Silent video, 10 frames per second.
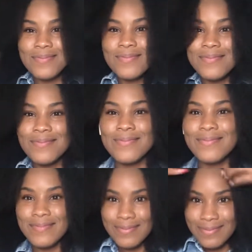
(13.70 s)
out with my
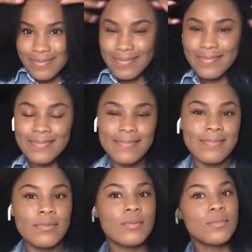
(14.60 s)
hair blown
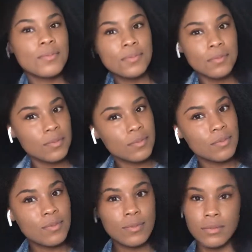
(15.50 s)
out, and
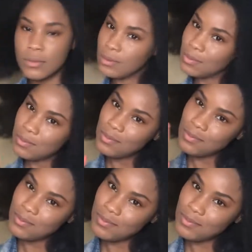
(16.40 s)
here's what you will need.